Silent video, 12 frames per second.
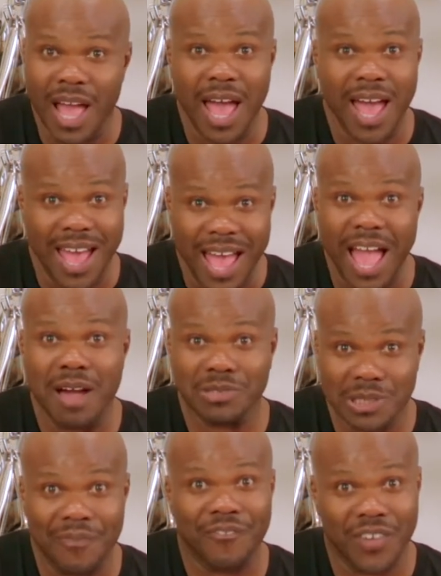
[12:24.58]
and have
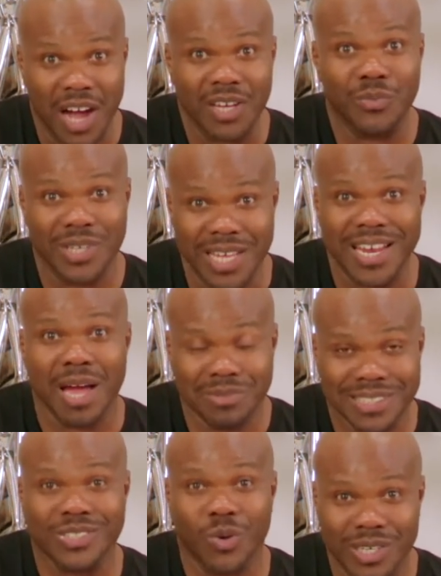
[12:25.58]
some fun. And I'm
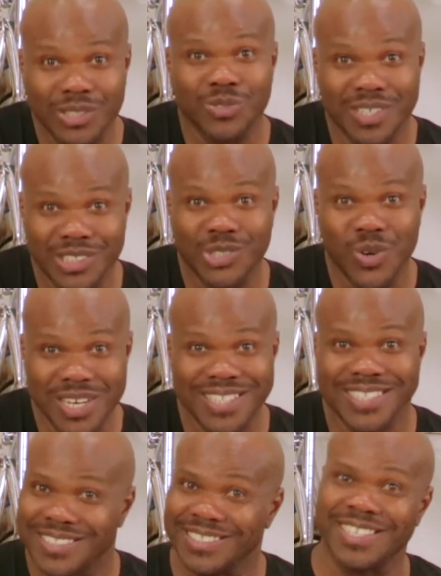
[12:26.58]
just going to enjoy
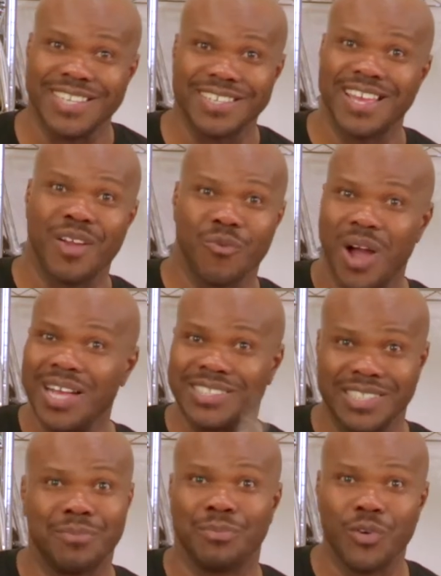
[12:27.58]
this, sit and
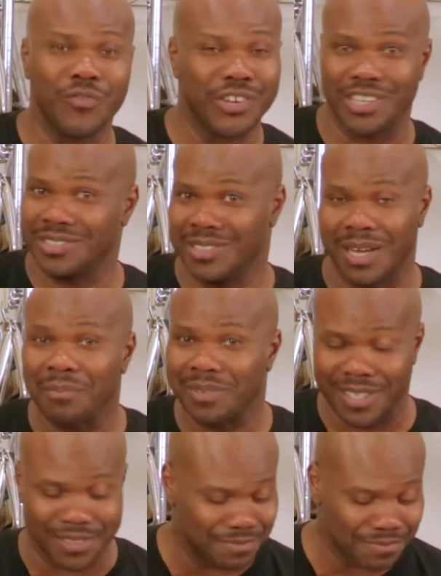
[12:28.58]
watch a movie or
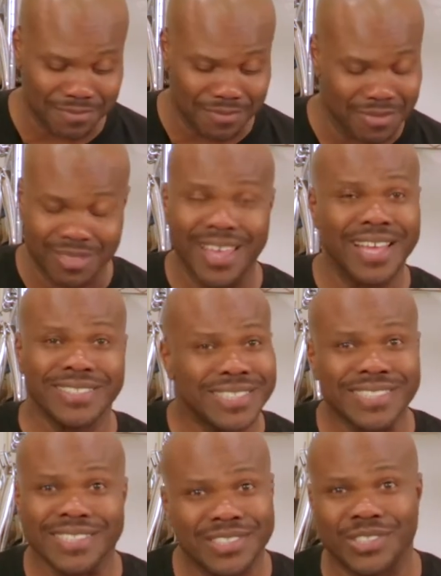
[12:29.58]
something and
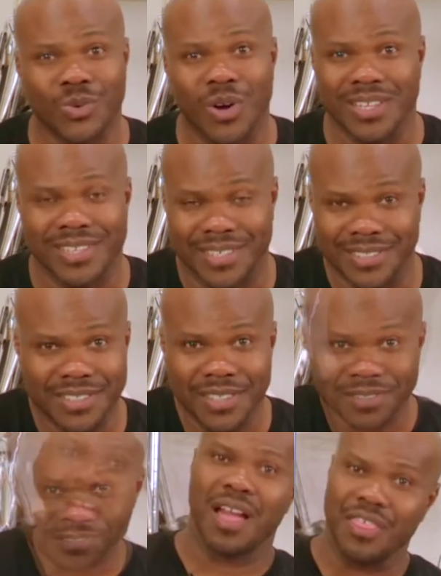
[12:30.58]
just enjoy this.
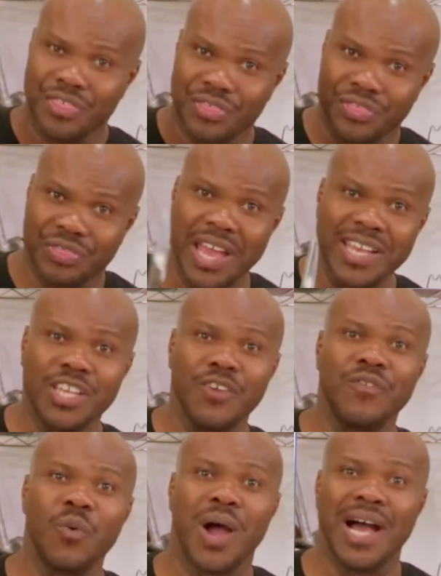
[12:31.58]
Thank you
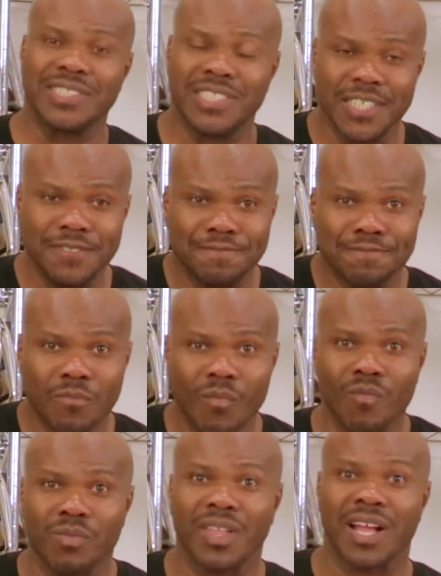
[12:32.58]
for watching.
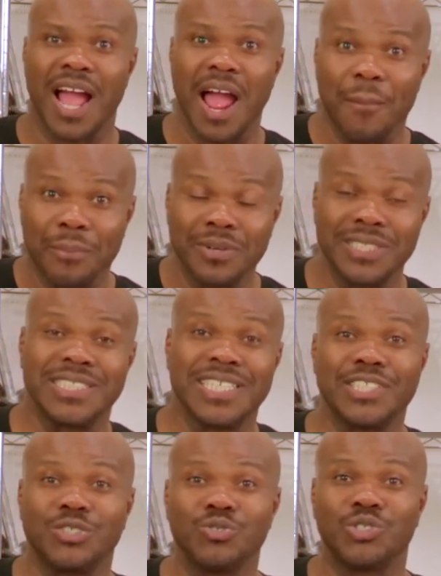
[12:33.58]
I
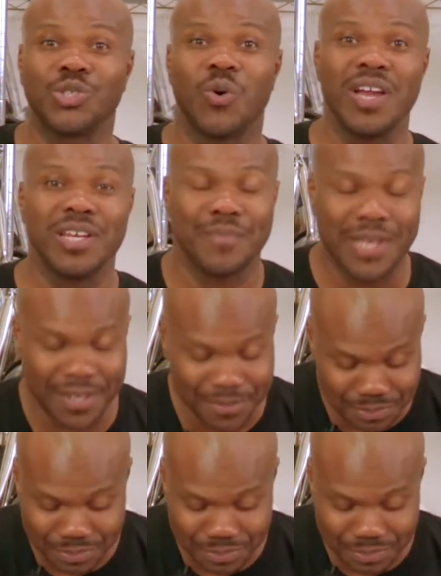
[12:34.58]
appreciate you joining me.